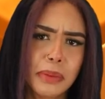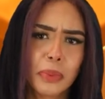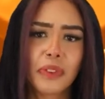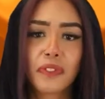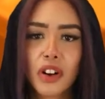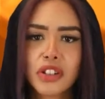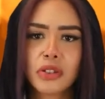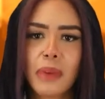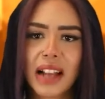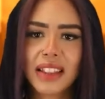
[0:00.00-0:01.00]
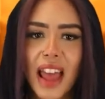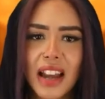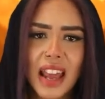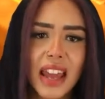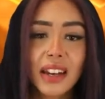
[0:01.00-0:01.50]
people referred to back
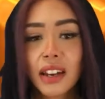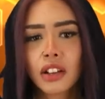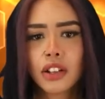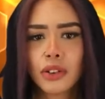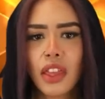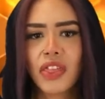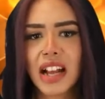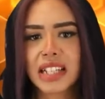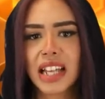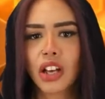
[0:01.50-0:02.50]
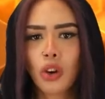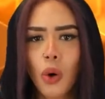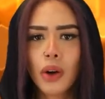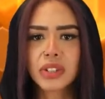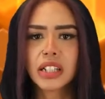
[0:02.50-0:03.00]
then, and it included things like,
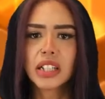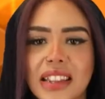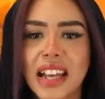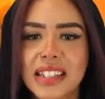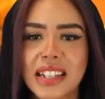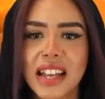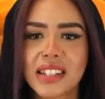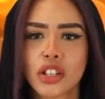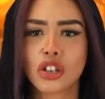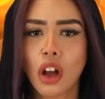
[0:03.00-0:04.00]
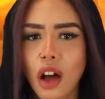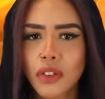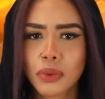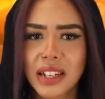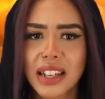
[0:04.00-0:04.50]
quote, laziness,
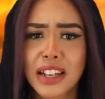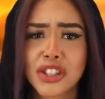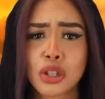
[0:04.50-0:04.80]
novel reading,